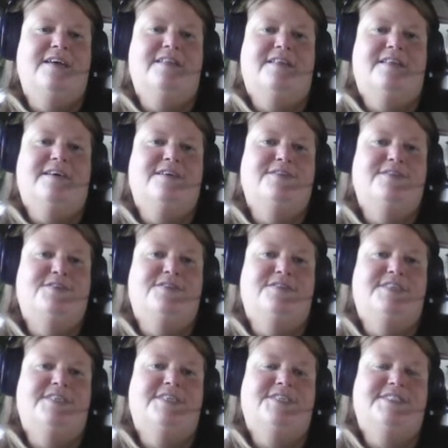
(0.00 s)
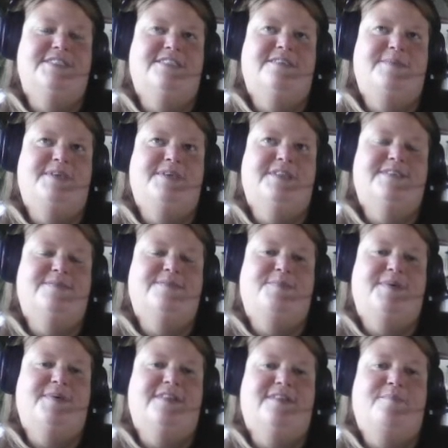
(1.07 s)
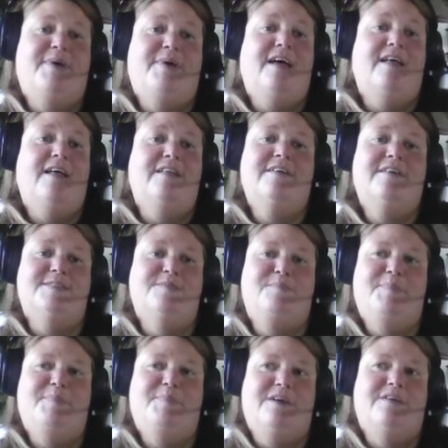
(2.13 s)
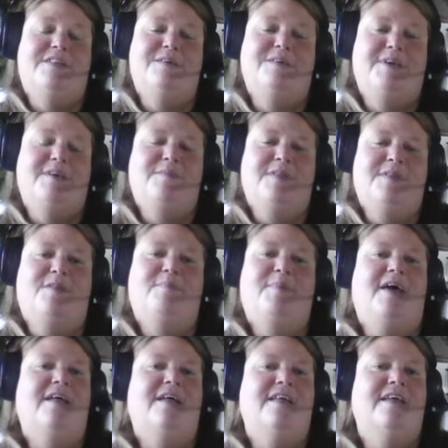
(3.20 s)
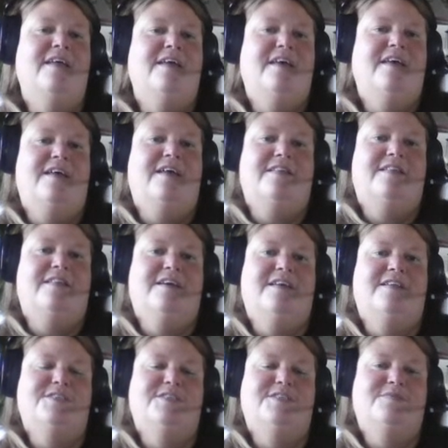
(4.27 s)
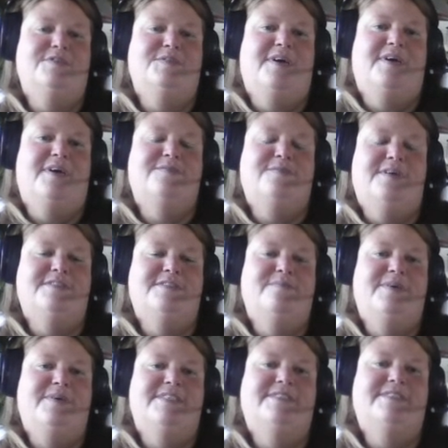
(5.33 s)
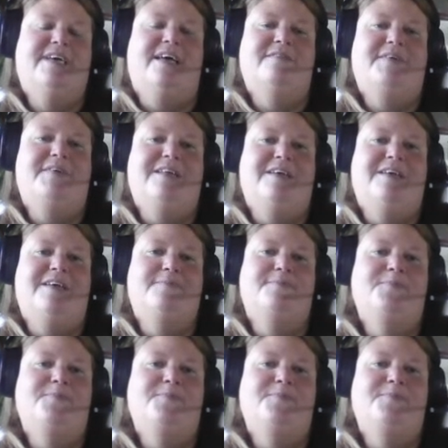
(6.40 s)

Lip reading: The conditioned stimulus would be the bell, because we paired the meat with the bell, and then the conditioned response would also be the salivating.